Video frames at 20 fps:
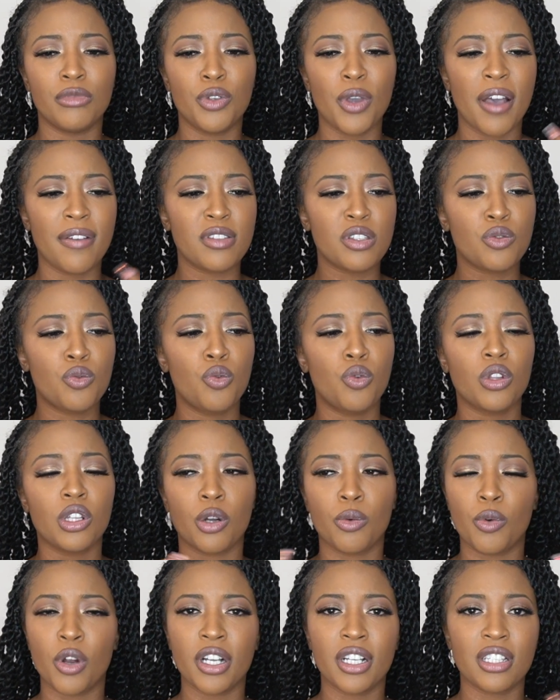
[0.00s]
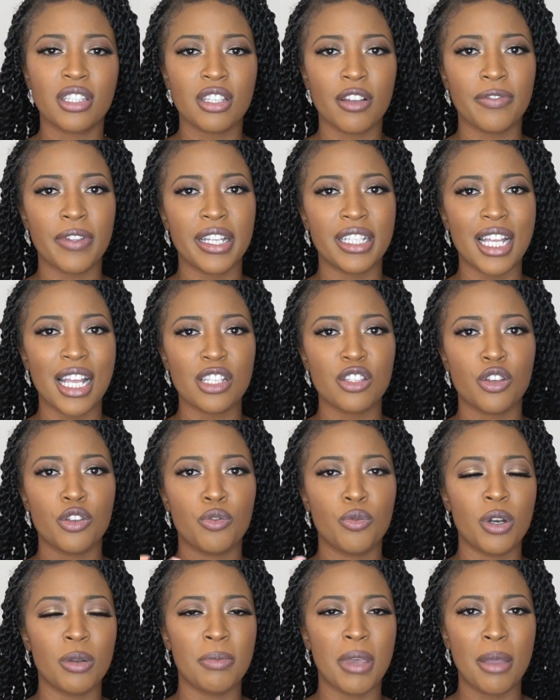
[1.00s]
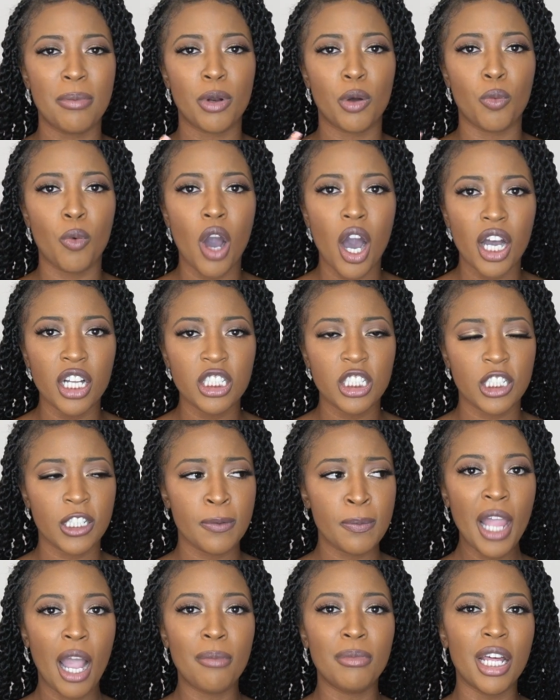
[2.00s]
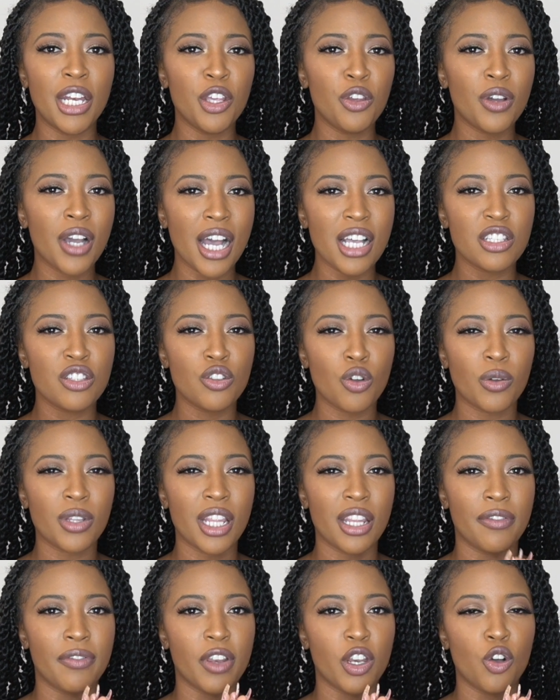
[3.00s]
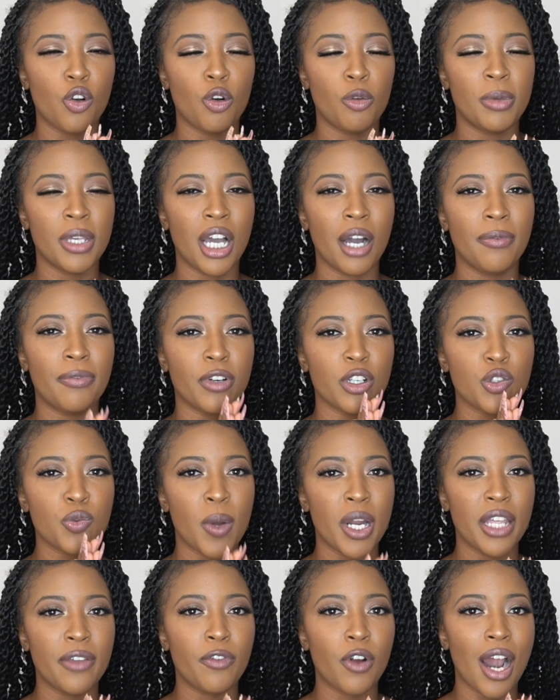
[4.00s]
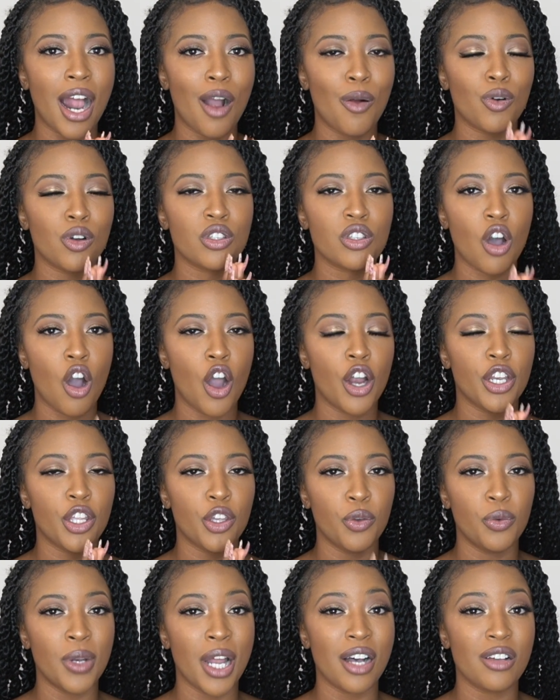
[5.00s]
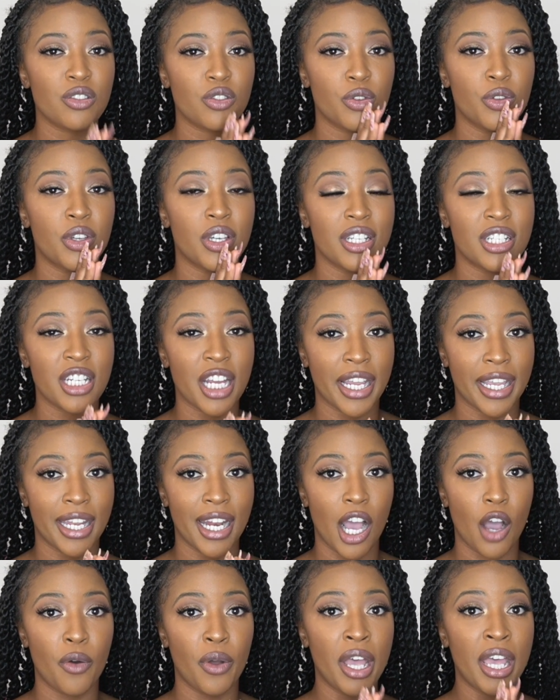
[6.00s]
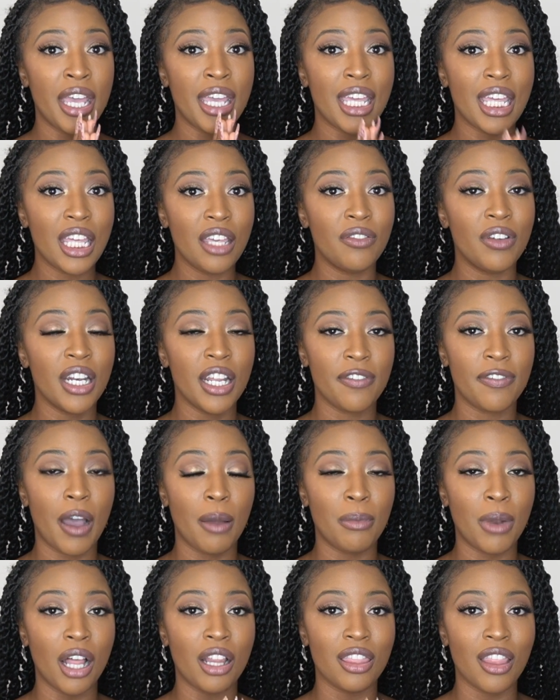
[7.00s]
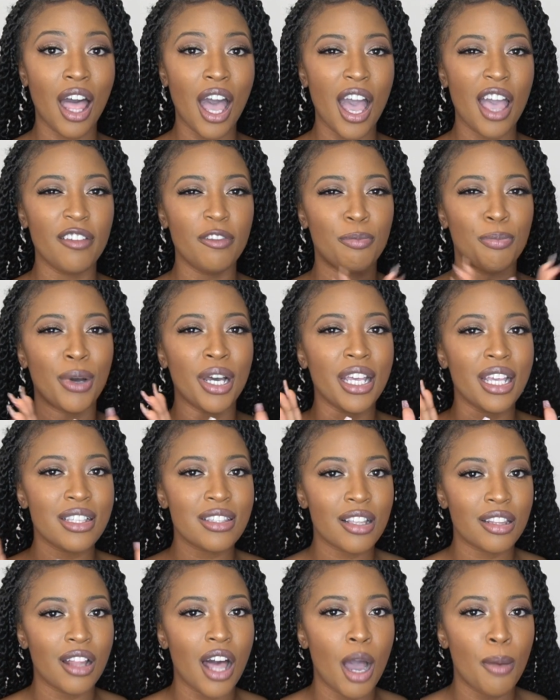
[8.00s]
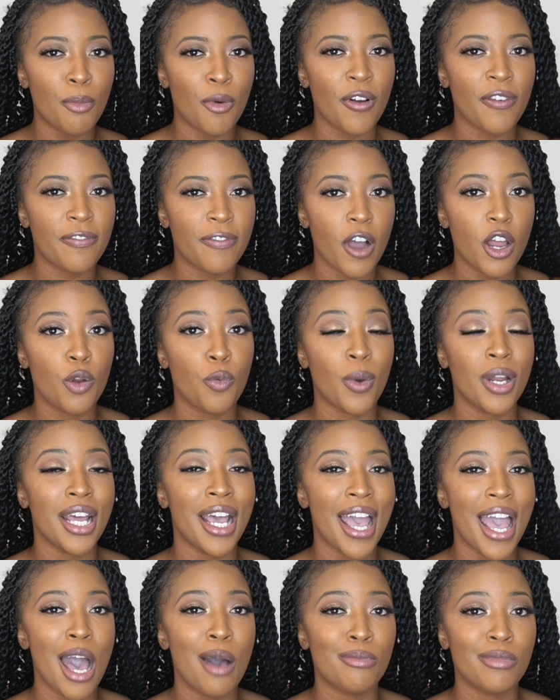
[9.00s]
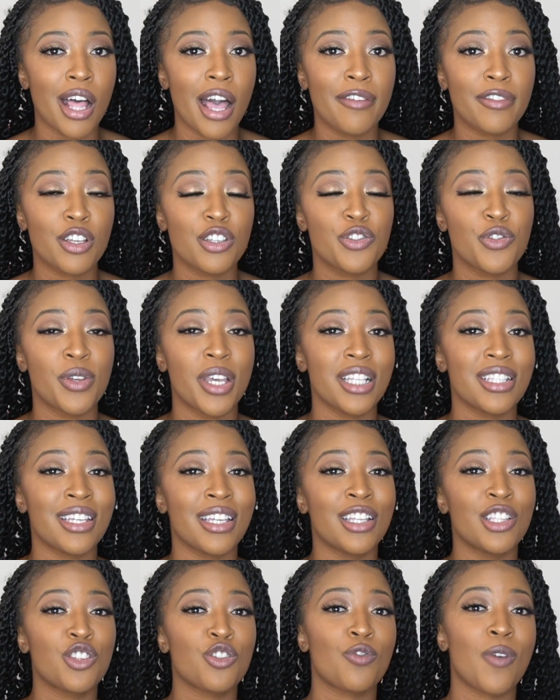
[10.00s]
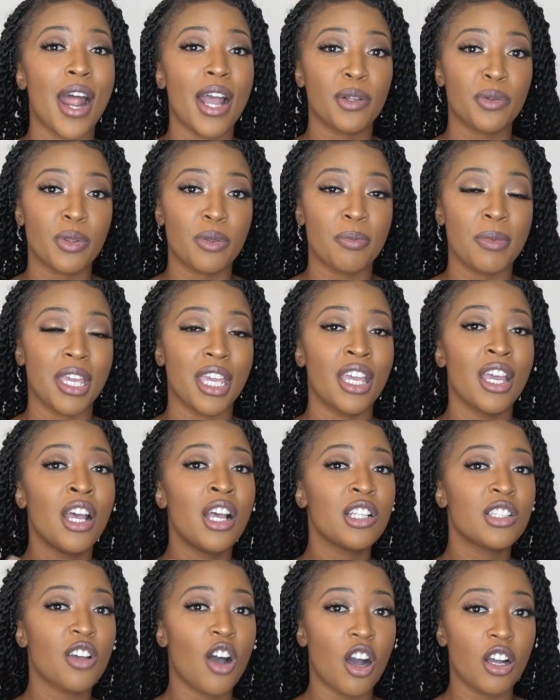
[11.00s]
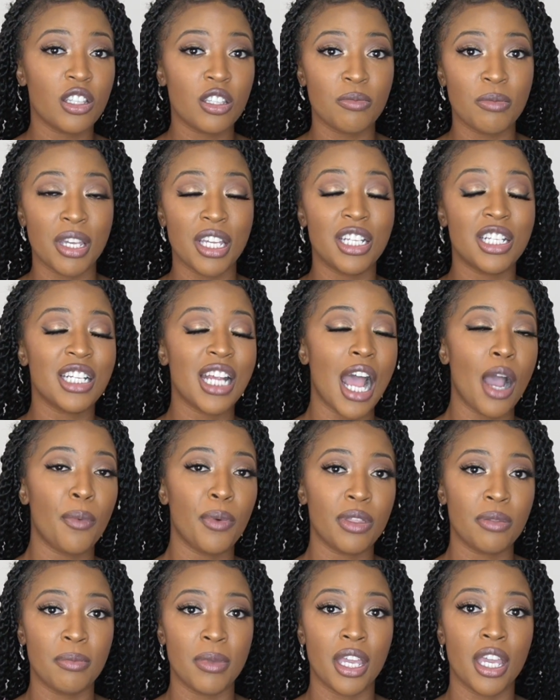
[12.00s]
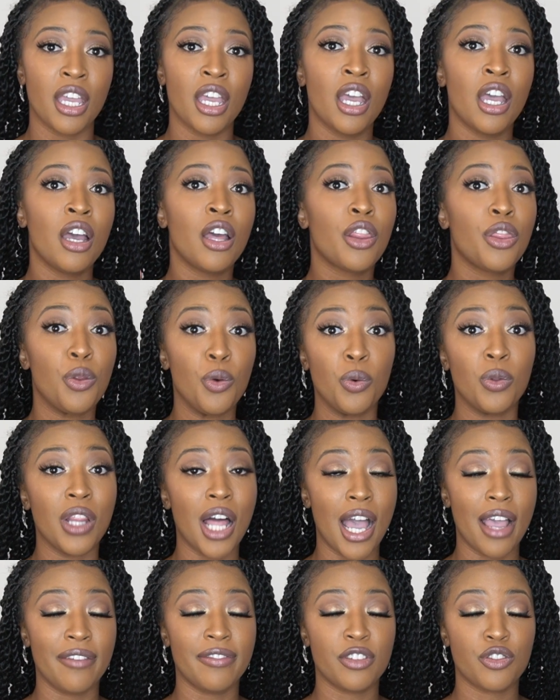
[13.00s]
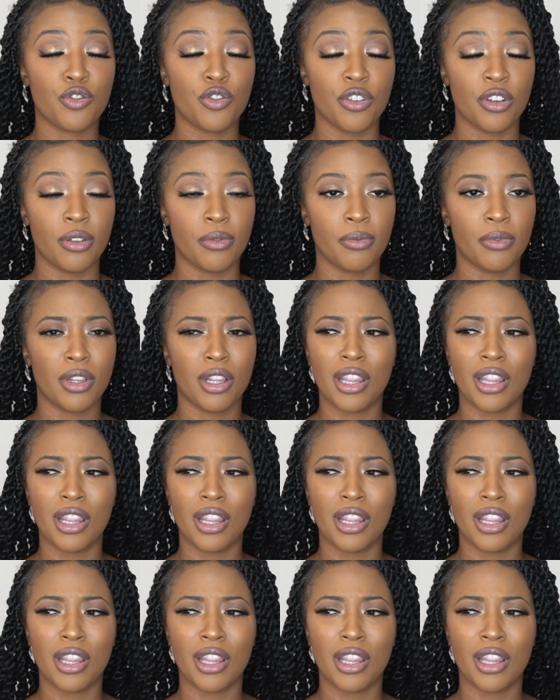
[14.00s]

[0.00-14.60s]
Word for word: you have school or work and stuff like that, so you wouldn't be able to watch. I'm letting you guys know that the video will be up for 24 hours on YouNow, so you can check it out even if I'm not live. But it's a lot more fun when I am live because you get to interact with me, talk to me, chat with me through live stream,